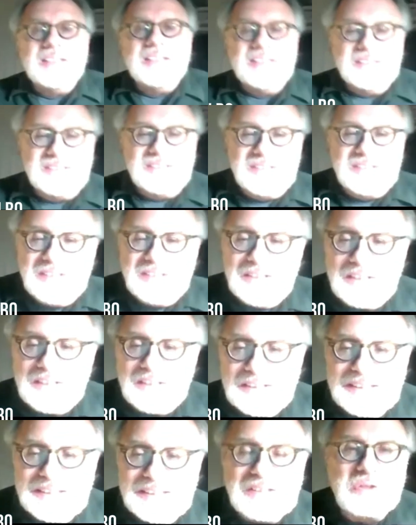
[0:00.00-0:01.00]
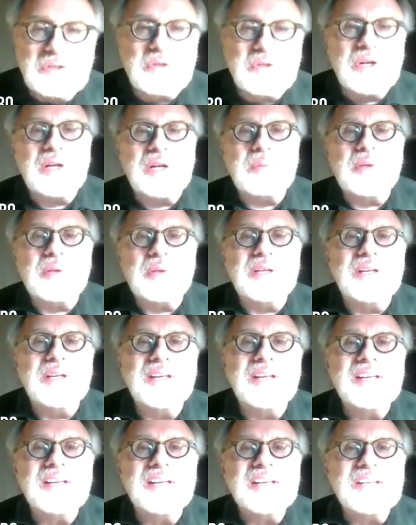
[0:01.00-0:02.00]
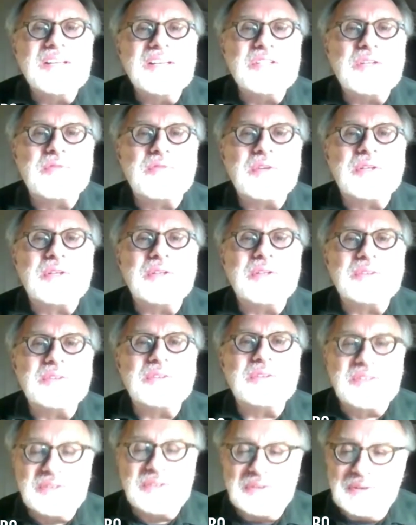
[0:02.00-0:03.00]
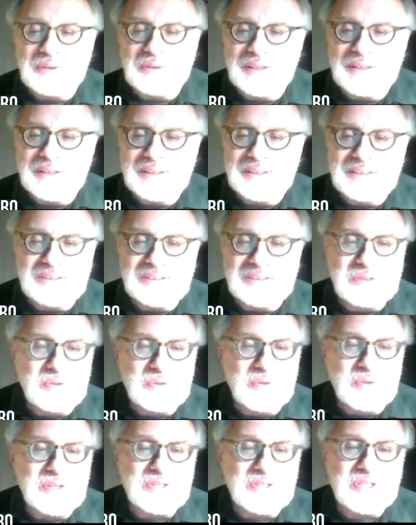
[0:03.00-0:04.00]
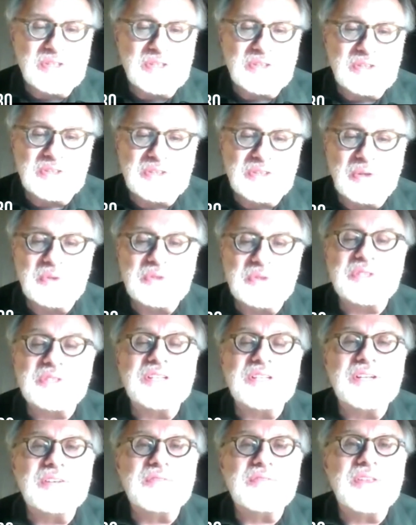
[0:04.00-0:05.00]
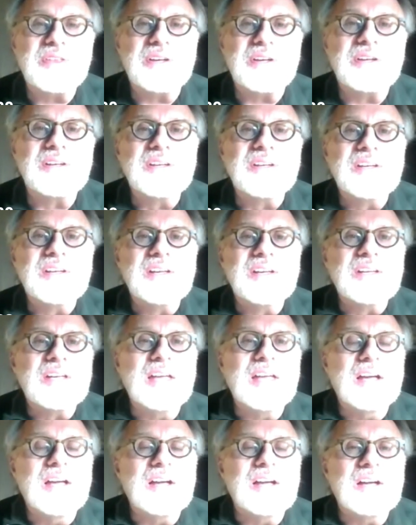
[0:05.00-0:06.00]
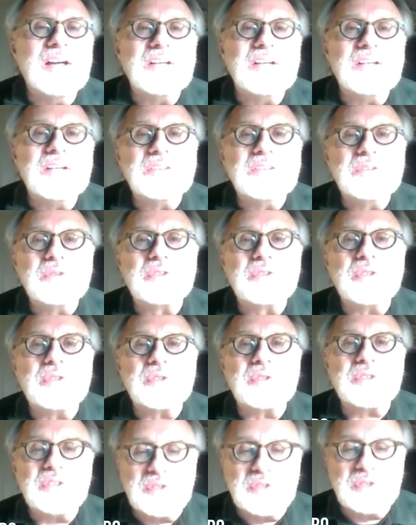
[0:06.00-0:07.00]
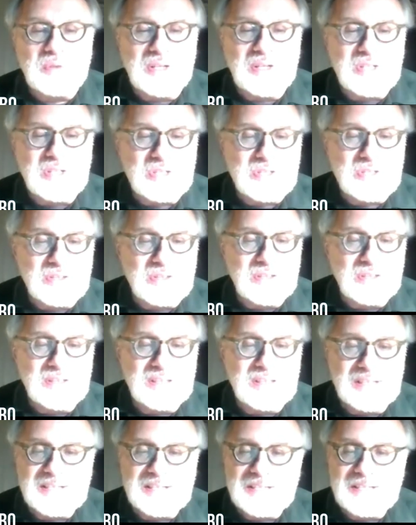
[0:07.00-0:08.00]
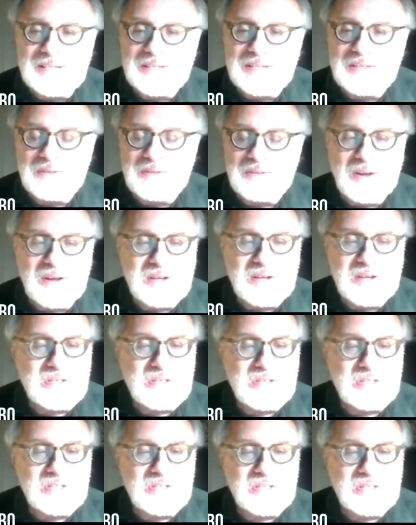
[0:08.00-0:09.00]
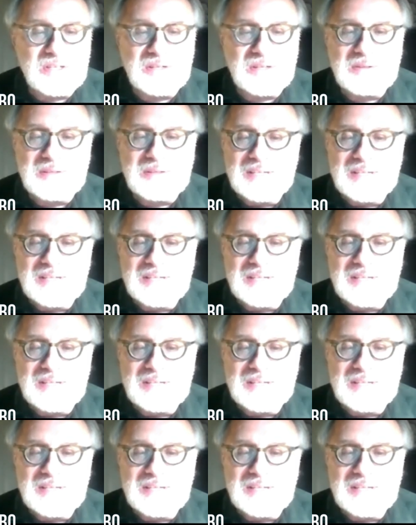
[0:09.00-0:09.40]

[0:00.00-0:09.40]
It's incredibly difficult to do this year's hosting of the New Socialist Register, the launch this year,